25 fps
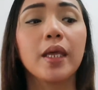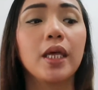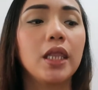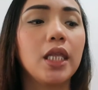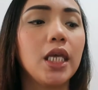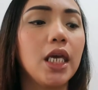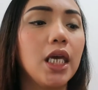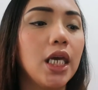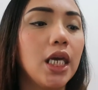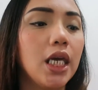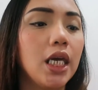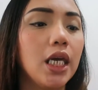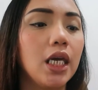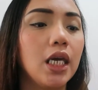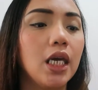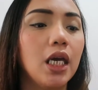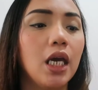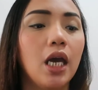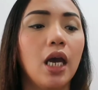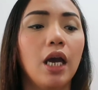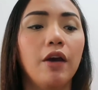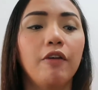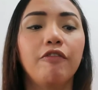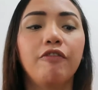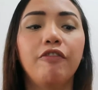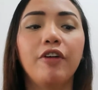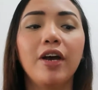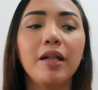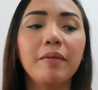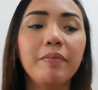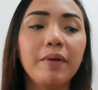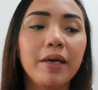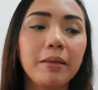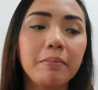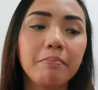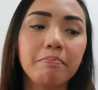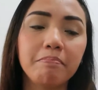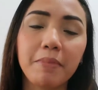ni
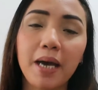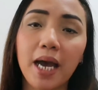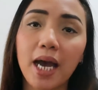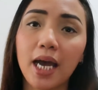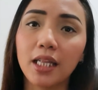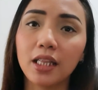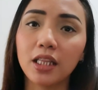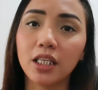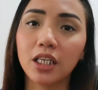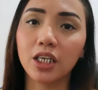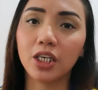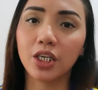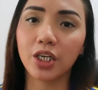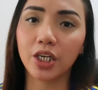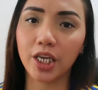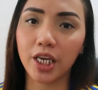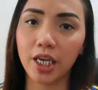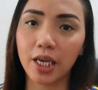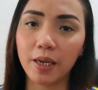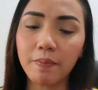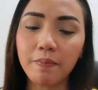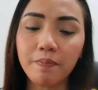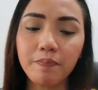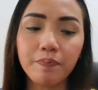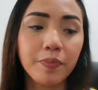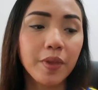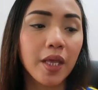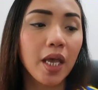Velvet Matte Cream.